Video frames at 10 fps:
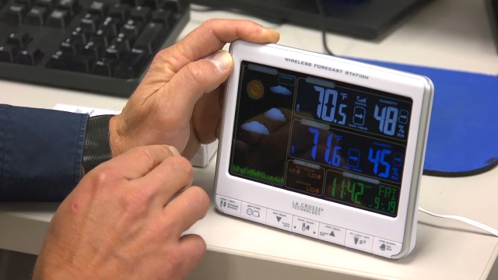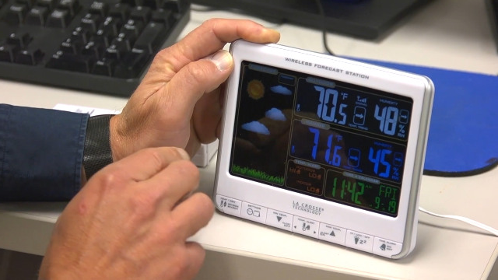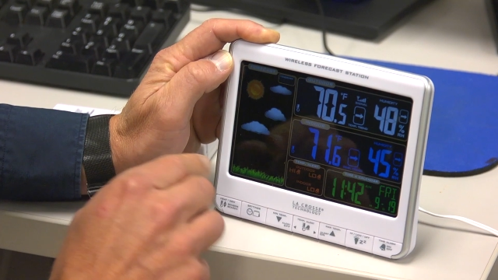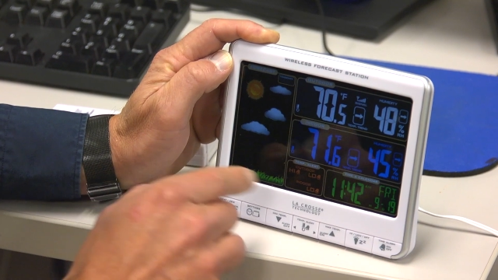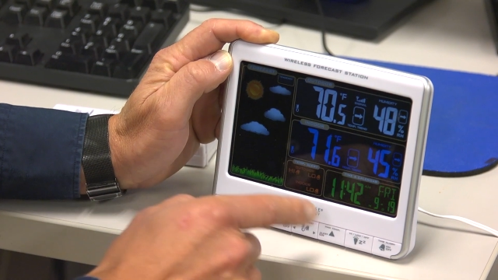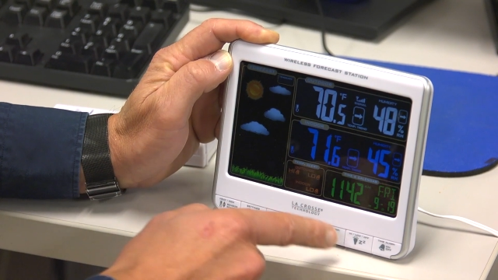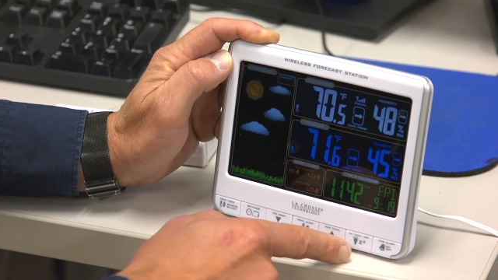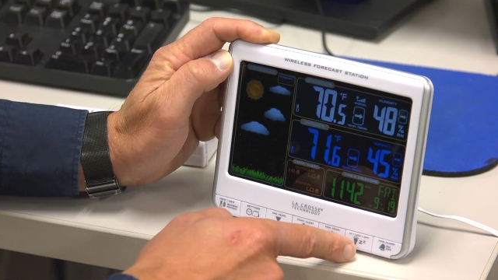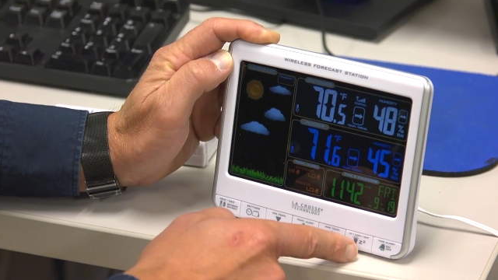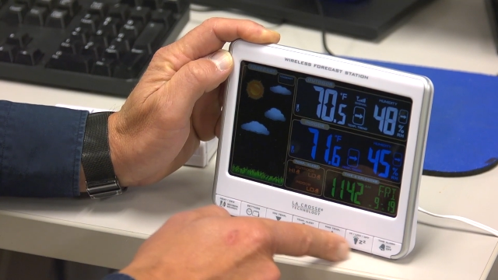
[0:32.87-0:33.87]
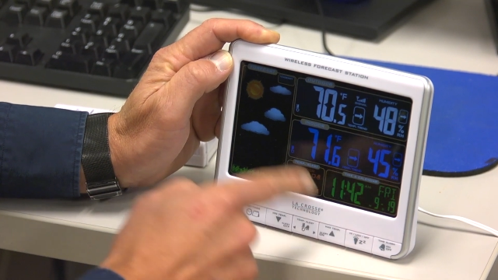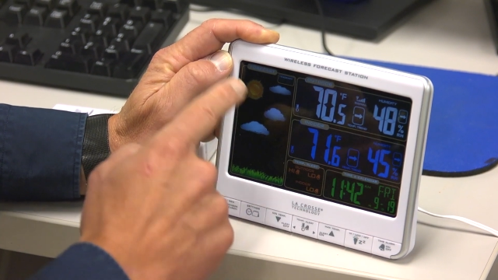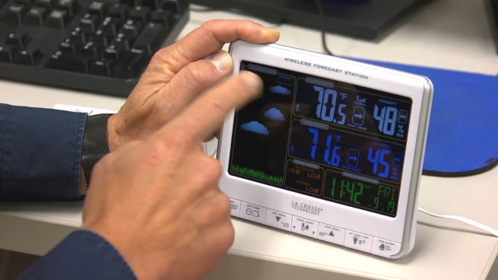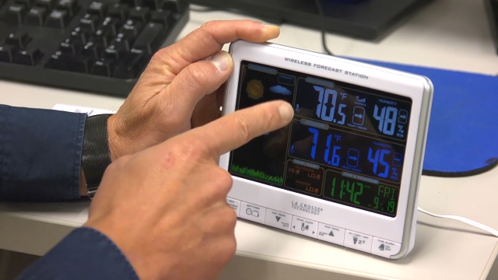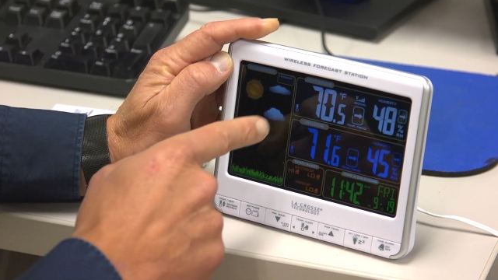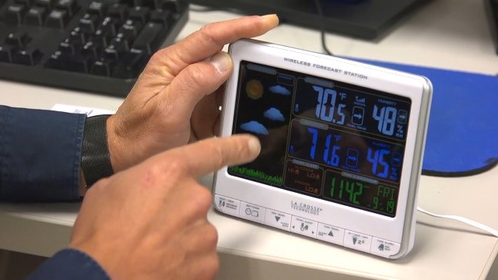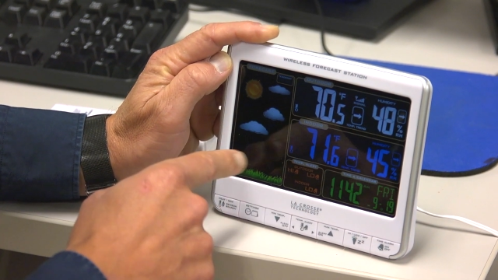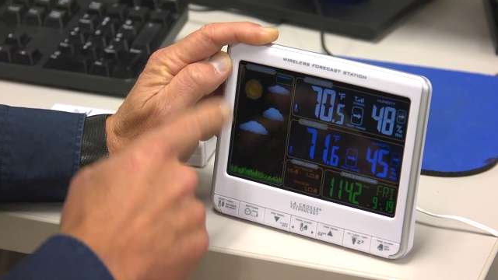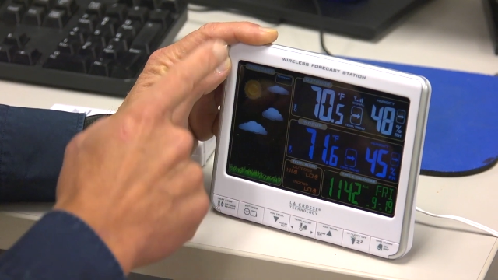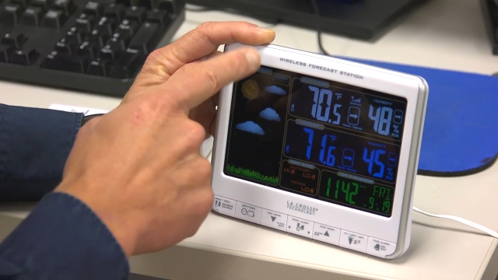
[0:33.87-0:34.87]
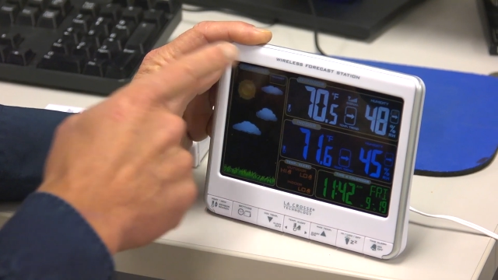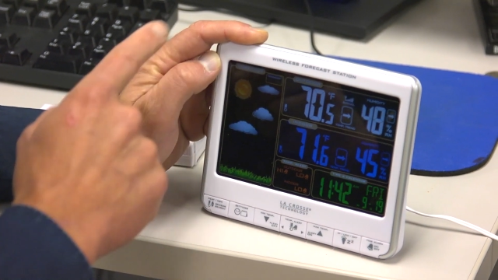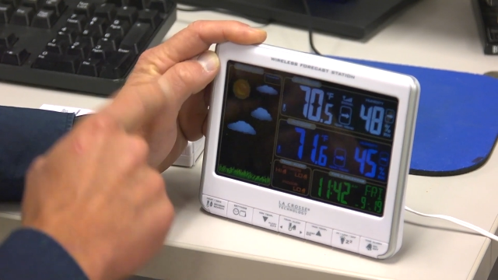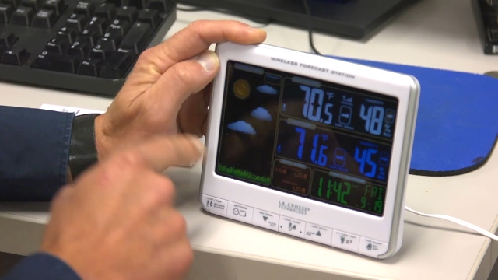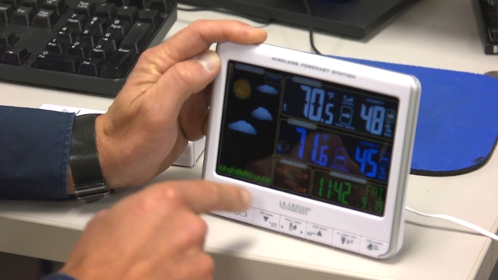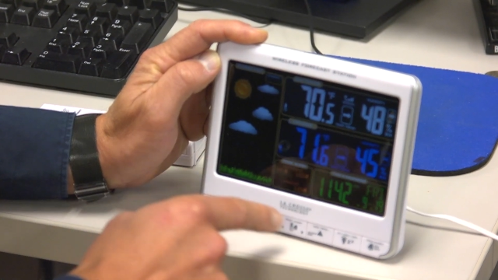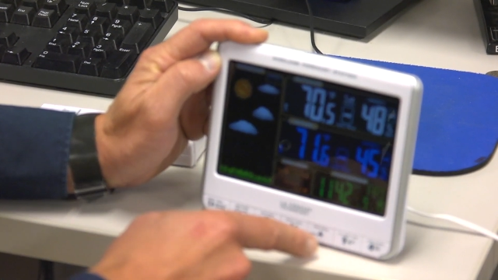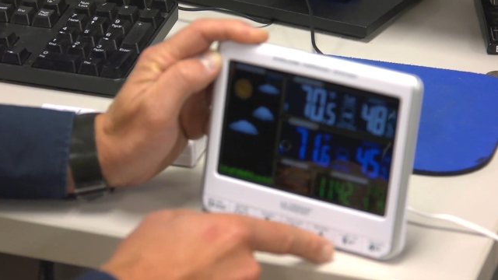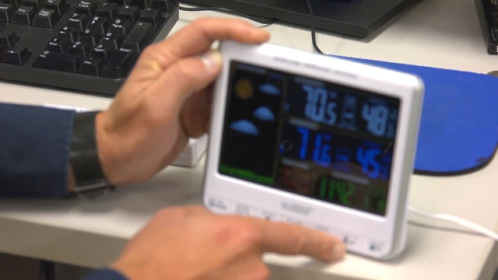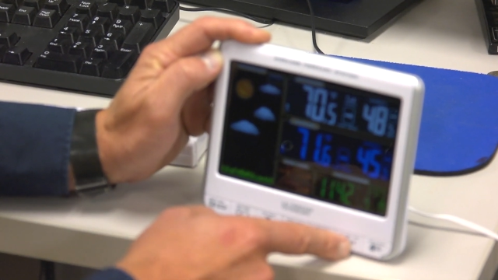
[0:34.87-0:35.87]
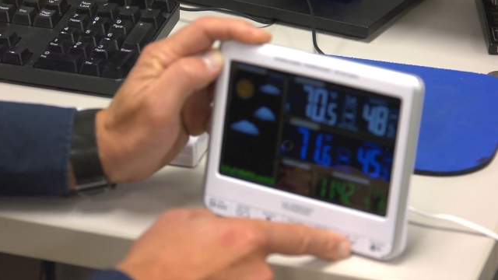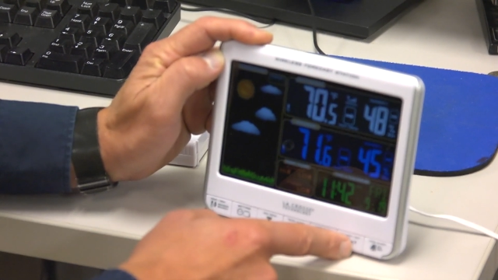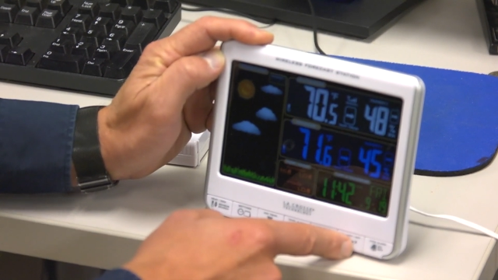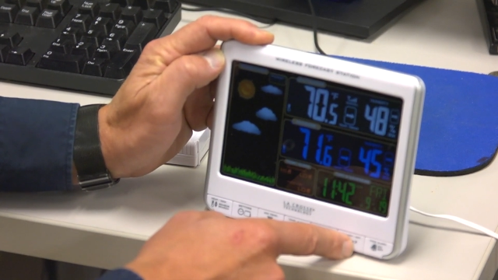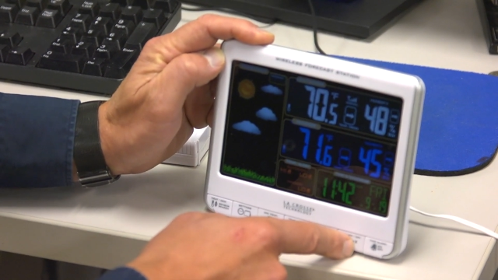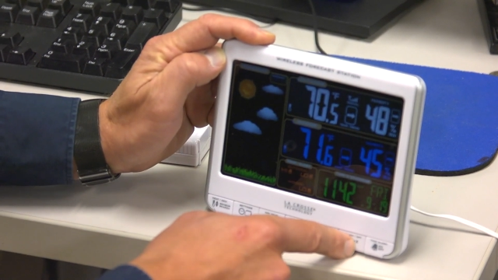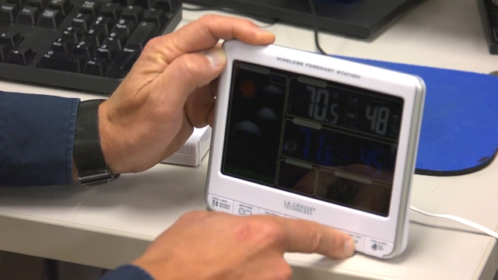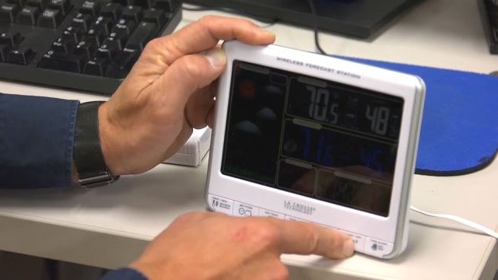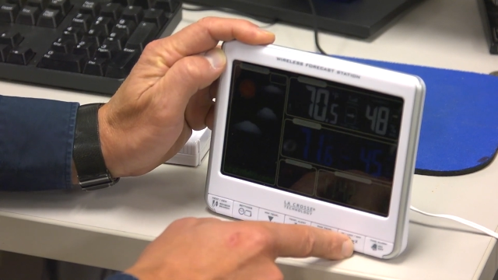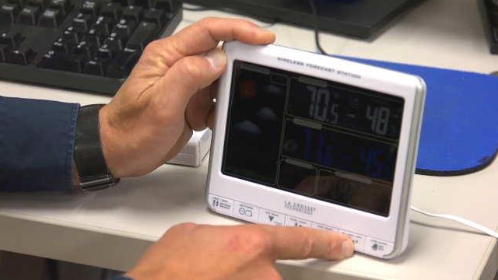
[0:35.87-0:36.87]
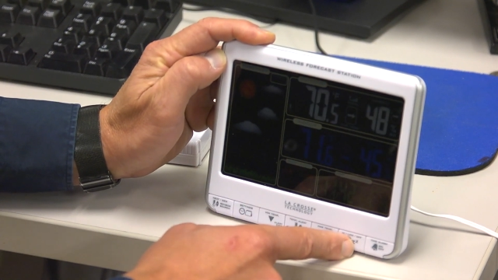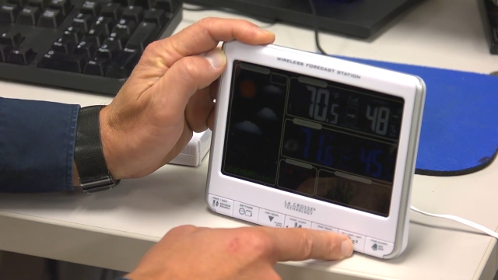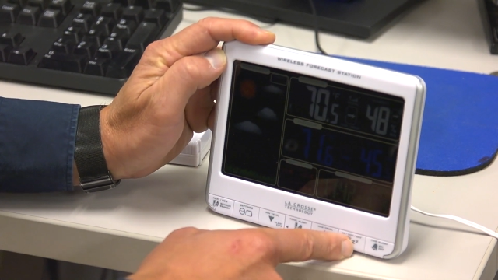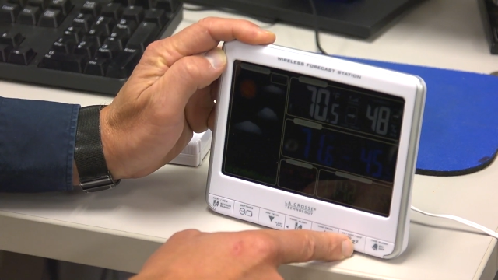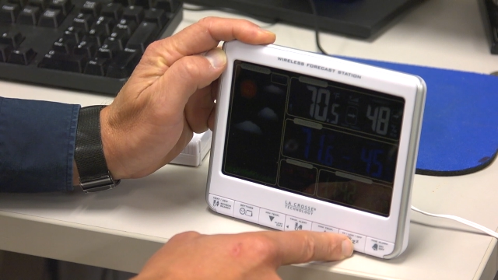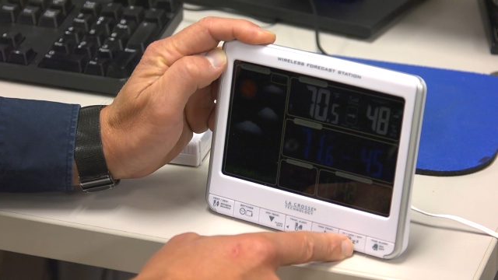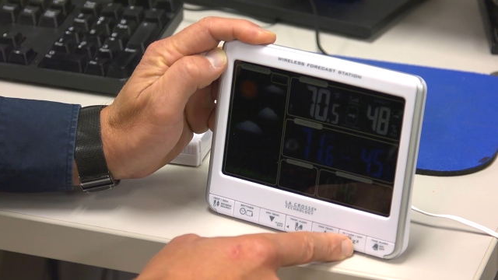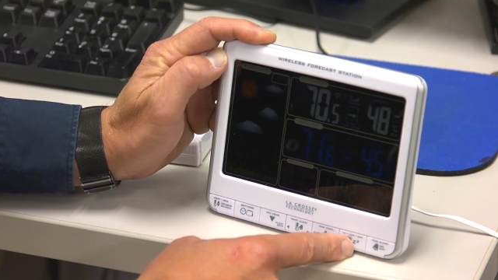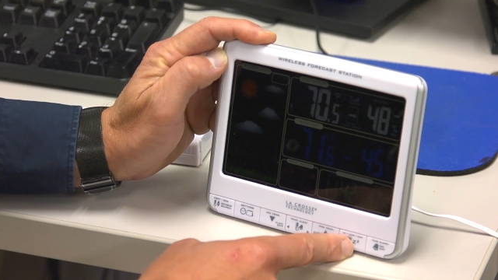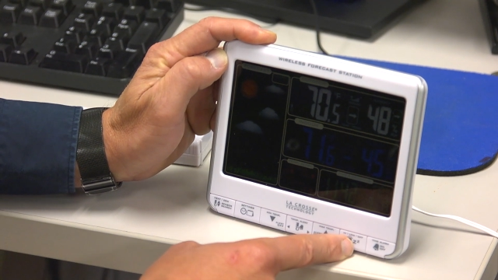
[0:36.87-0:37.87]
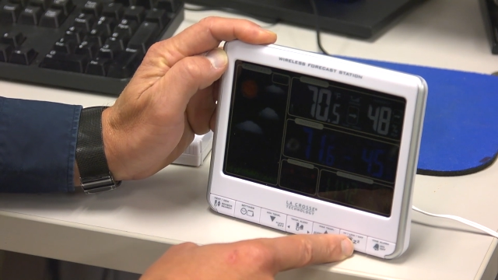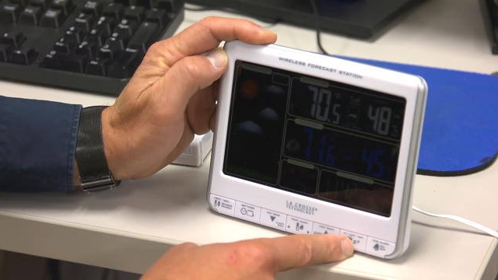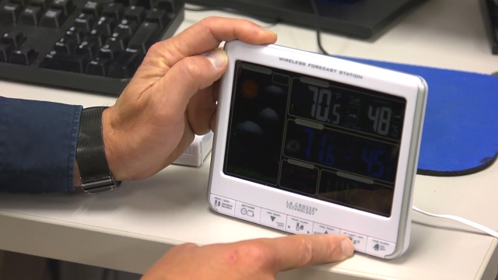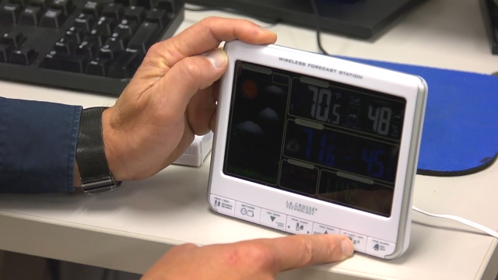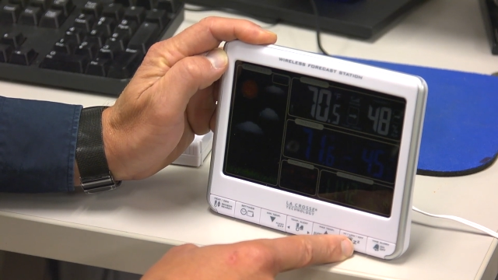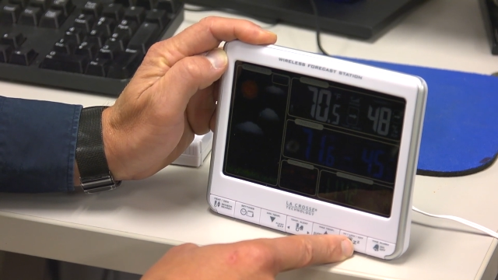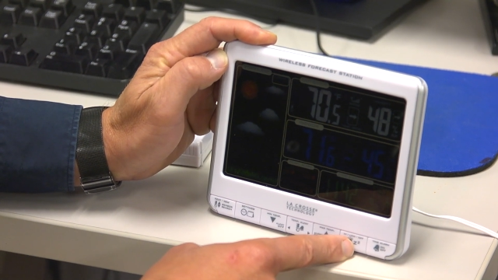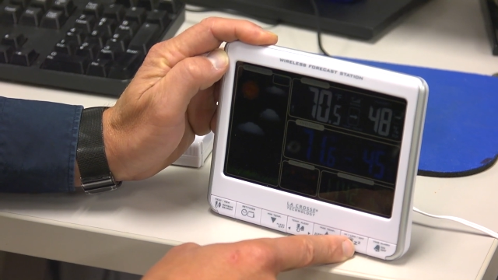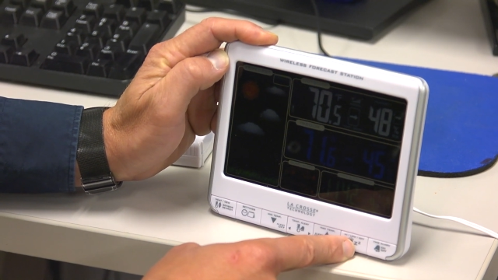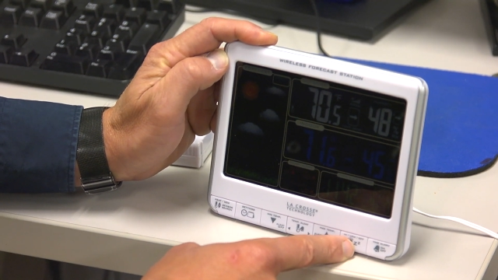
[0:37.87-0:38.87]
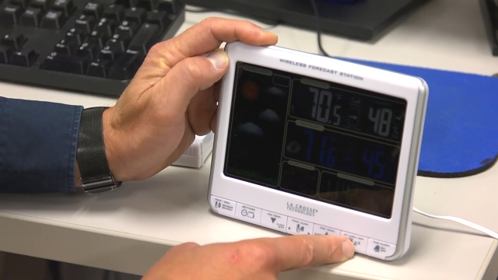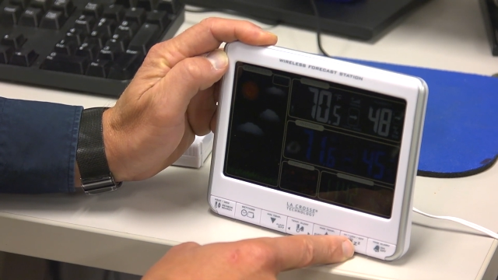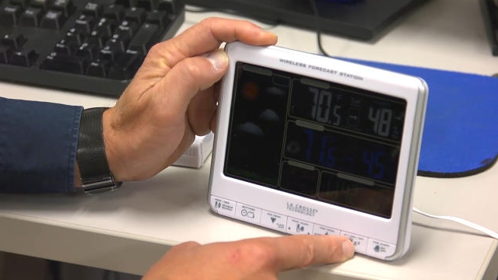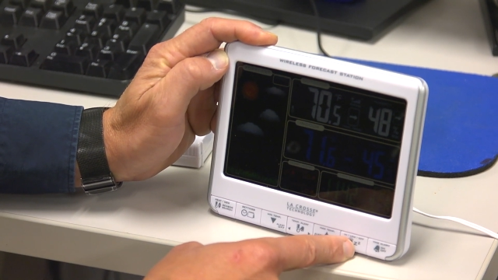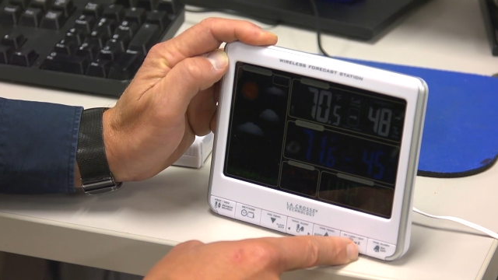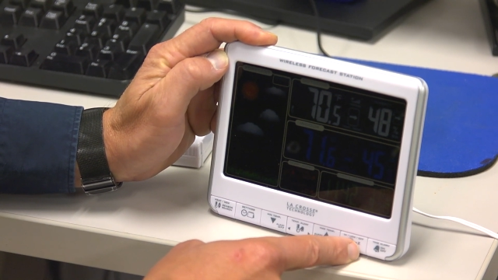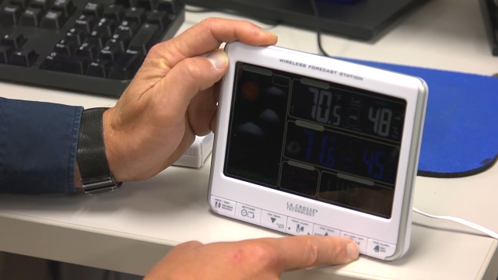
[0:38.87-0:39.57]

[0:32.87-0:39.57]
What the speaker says: (no speaker visible)